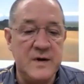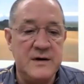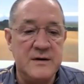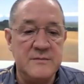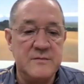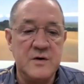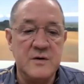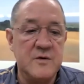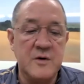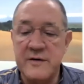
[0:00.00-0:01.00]
um, we're,
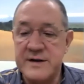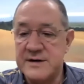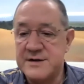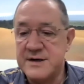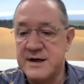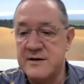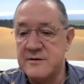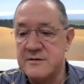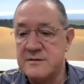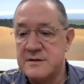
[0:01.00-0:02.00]
we're all in it
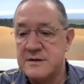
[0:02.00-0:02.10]
together.